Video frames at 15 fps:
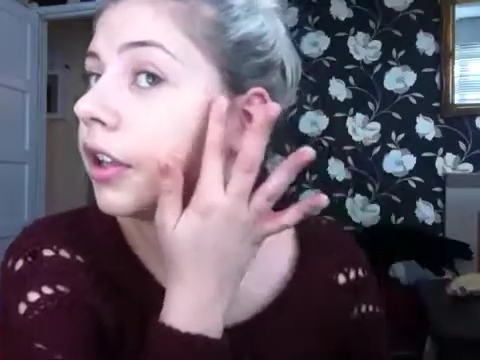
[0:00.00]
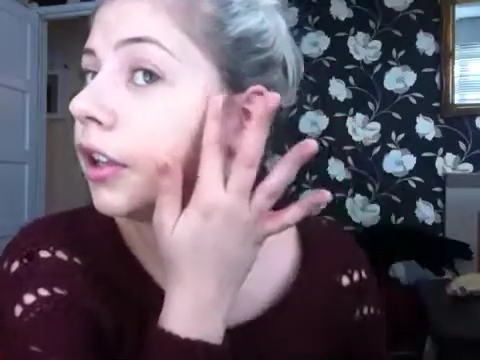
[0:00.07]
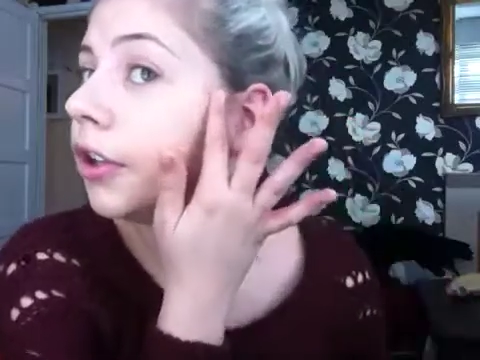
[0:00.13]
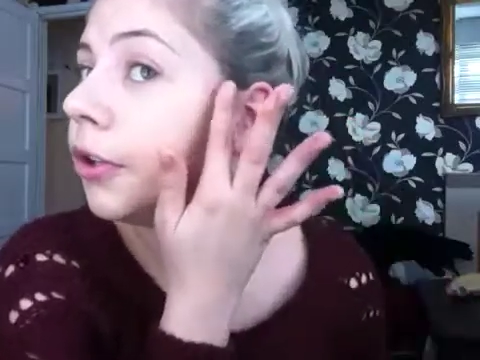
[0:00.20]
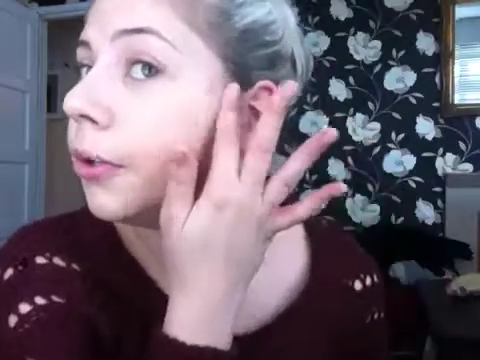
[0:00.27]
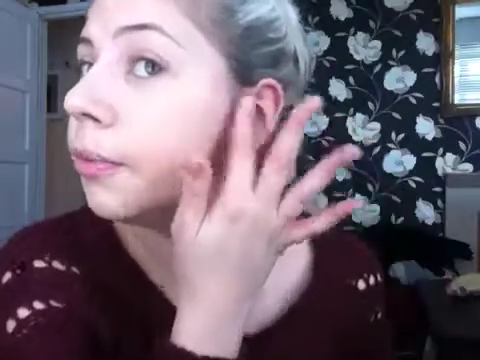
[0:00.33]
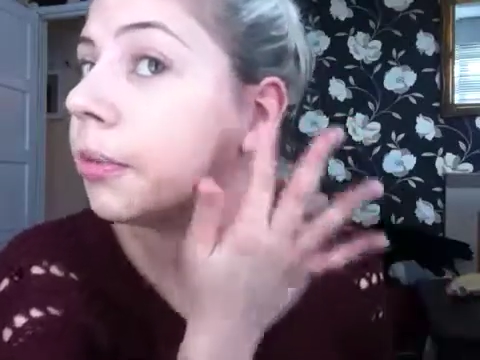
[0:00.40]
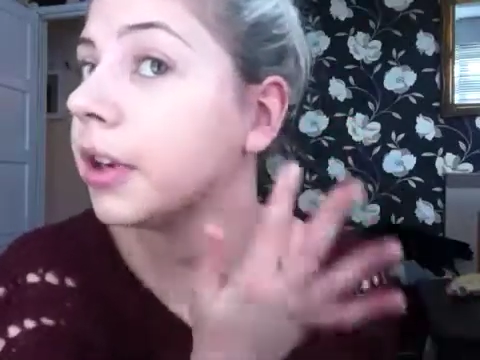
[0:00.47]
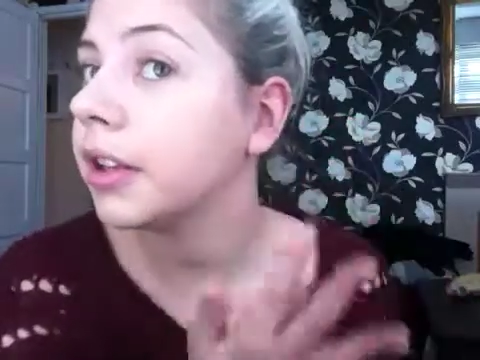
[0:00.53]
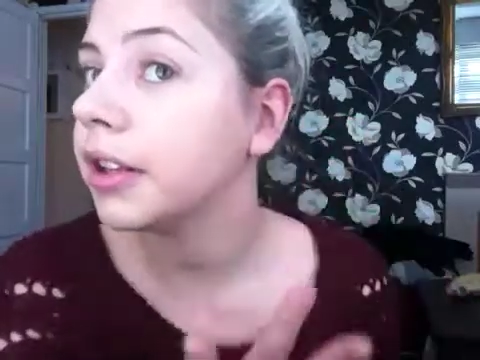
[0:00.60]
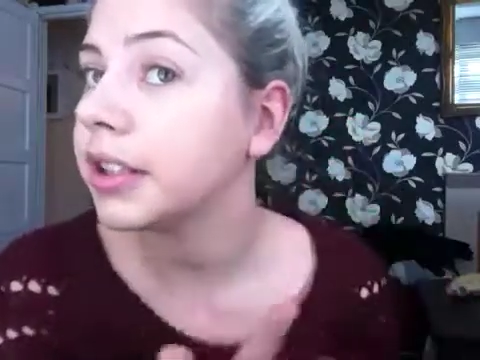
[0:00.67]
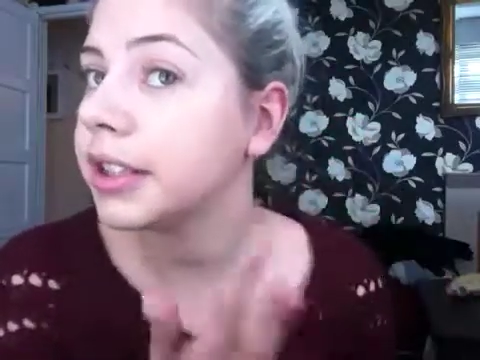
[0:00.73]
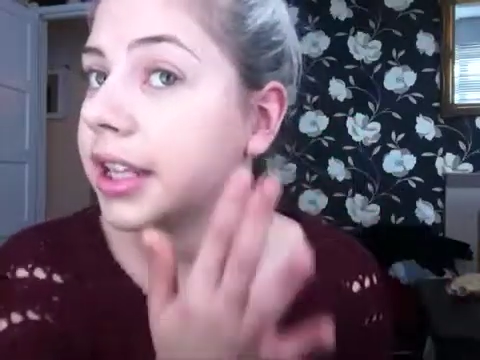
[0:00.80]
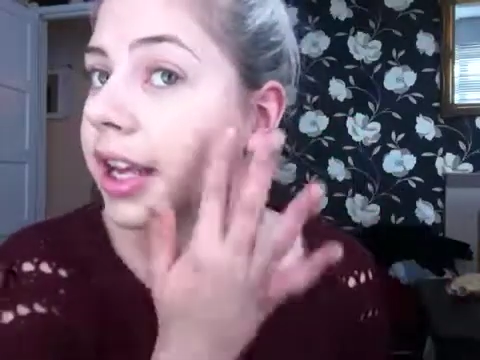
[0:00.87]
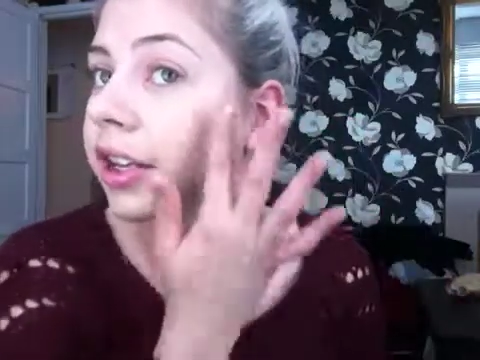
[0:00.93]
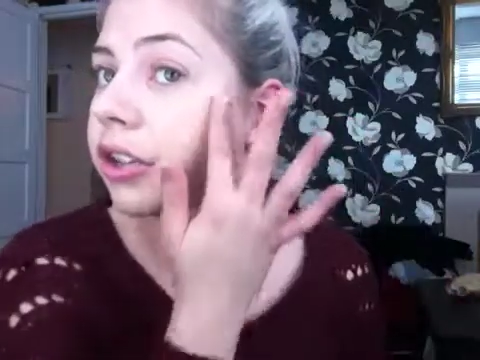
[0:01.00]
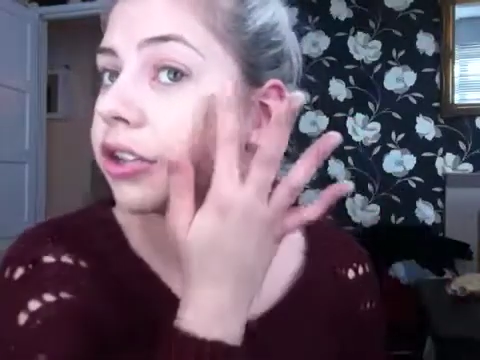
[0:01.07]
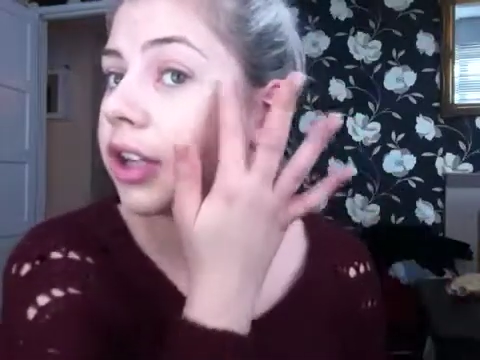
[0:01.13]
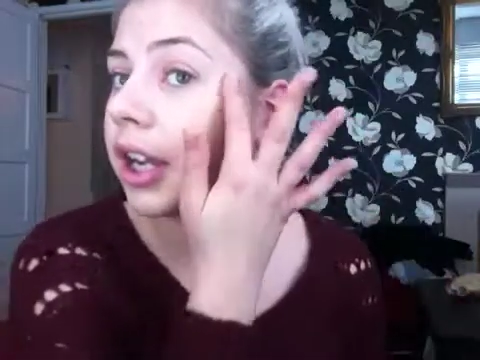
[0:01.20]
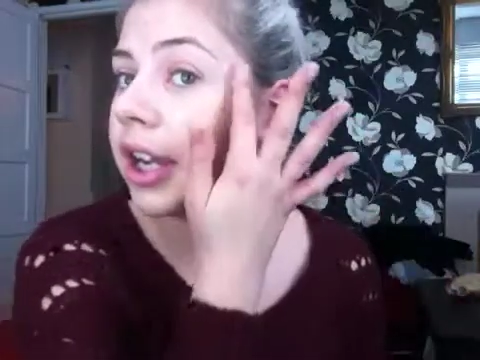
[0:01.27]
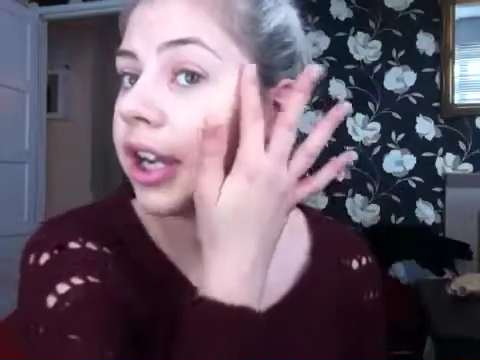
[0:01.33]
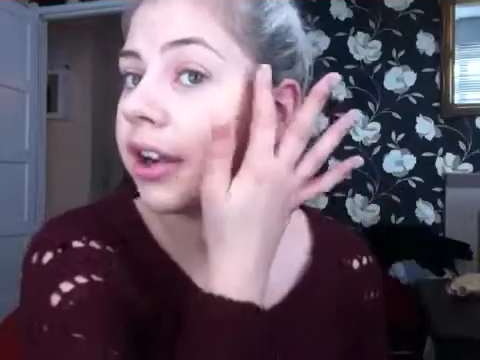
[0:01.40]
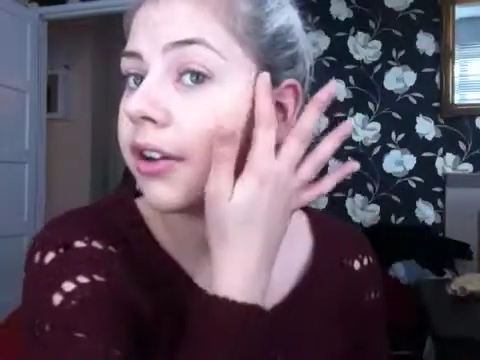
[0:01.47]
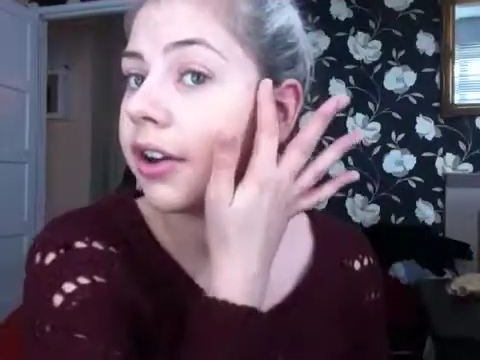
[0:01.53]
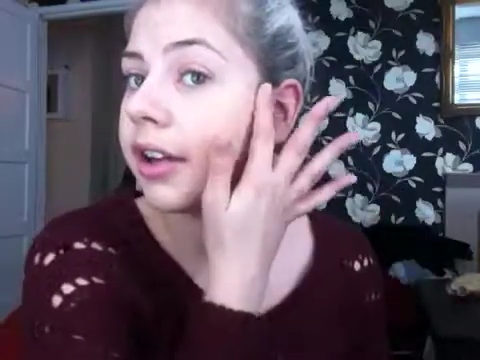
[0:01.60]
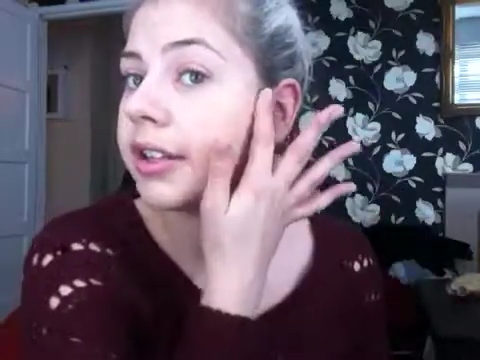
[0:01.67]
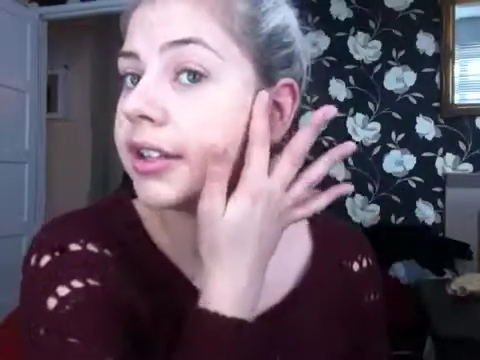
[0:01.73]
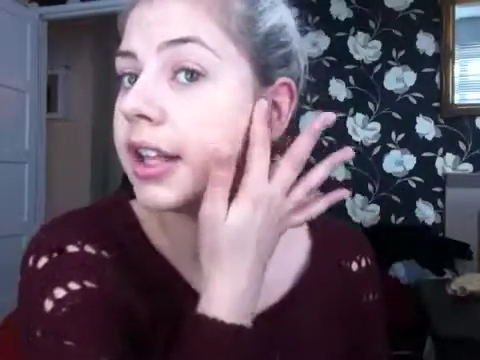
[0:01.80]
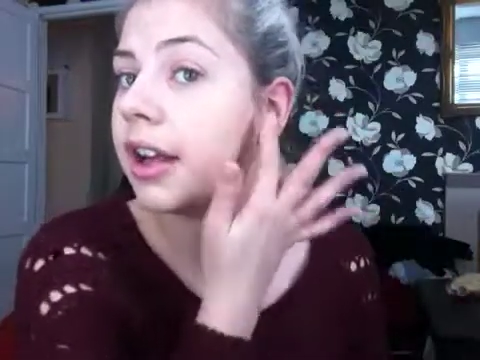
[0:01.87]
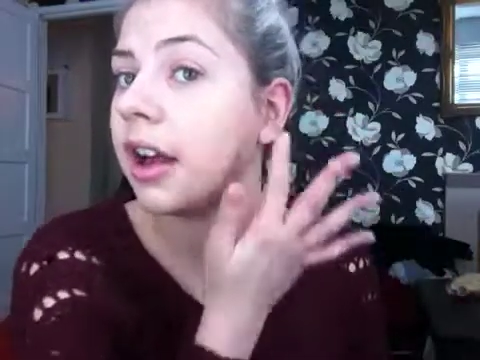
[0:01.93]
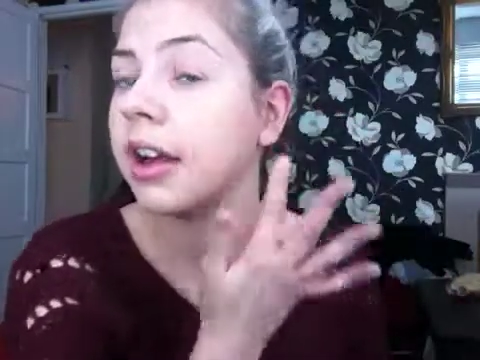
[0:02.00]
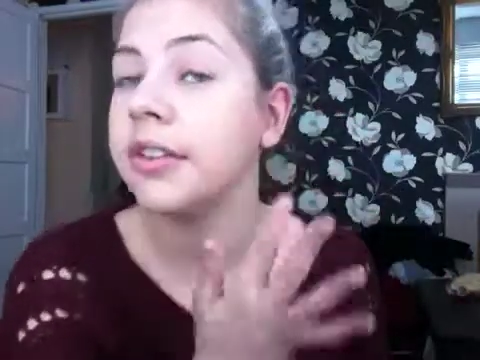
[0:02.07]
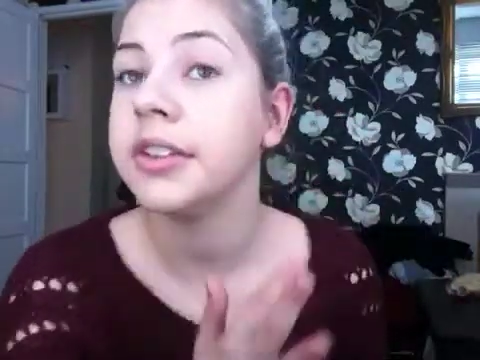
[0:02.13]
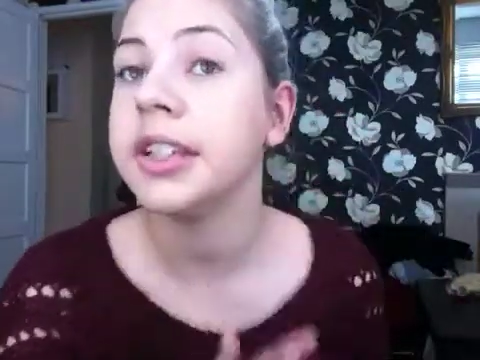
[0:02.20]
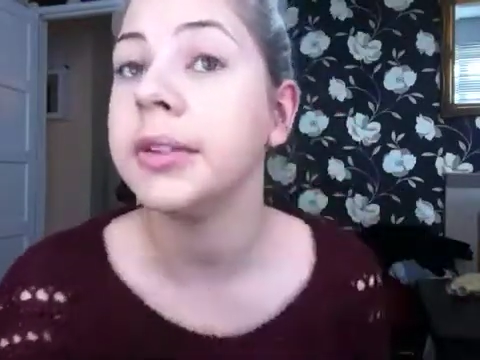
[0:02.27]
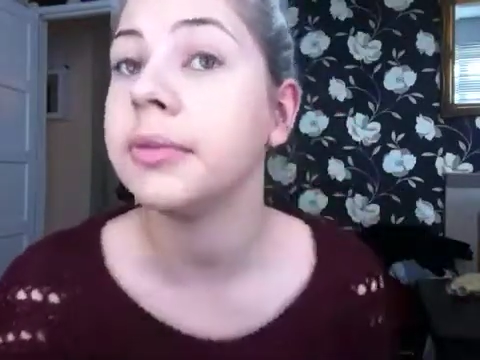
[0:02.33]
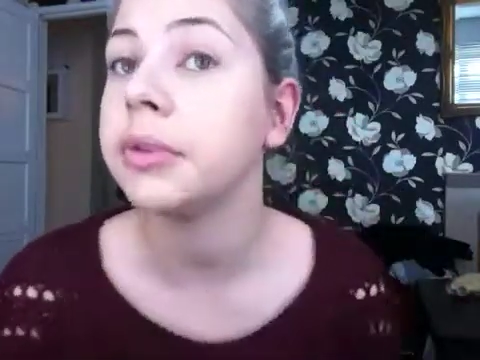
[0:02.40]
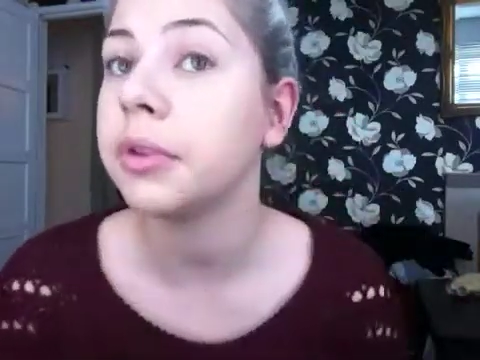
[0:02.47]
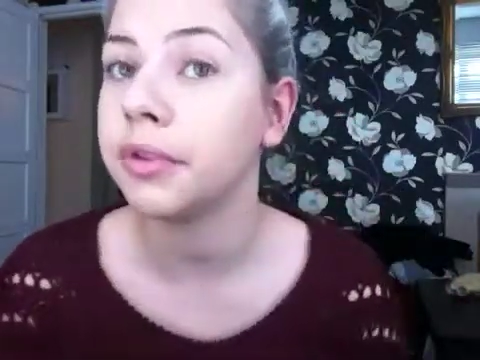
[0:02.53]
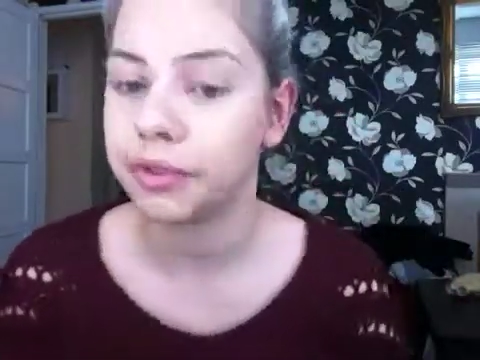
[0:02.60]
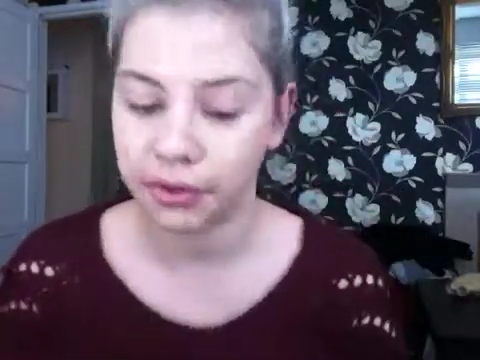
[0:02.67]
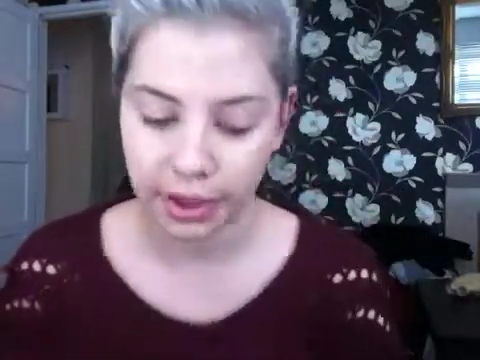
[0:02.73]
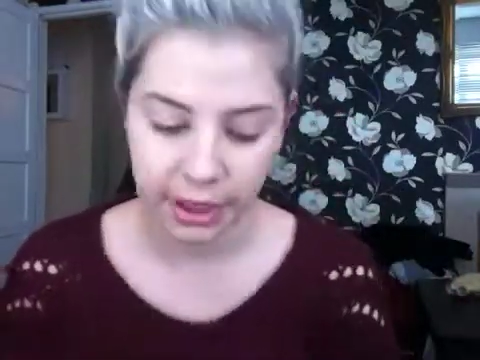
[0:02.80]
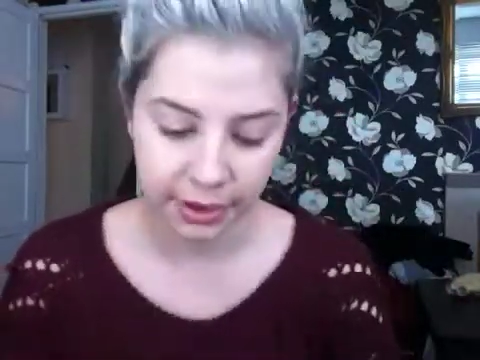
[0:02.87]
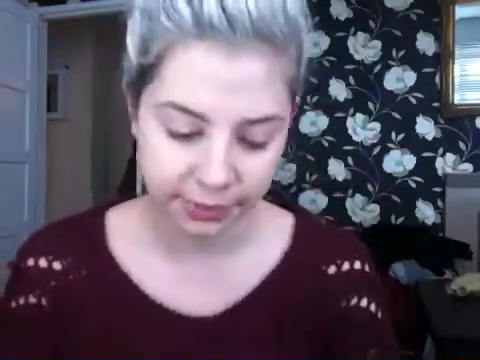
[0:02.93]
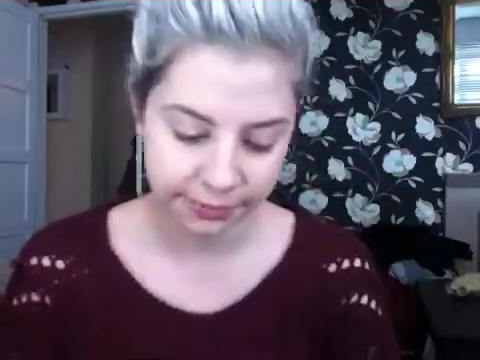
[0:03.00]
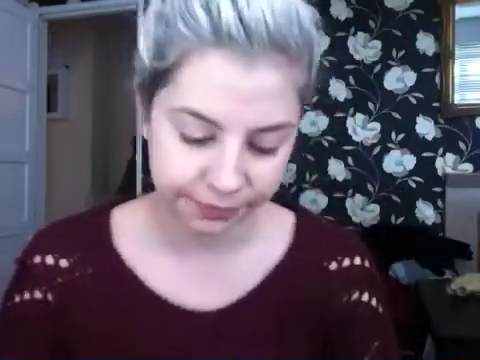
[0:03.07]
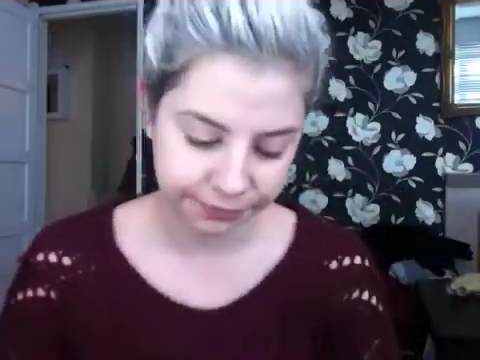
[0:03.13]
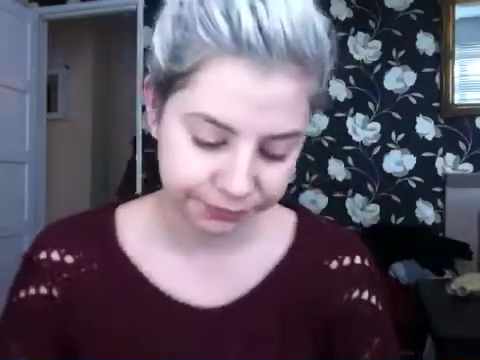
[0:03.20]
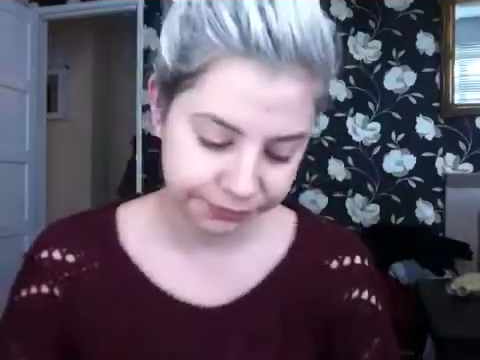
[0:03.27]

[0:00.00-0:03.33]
humongous extra ear eyes that I seem to have grown.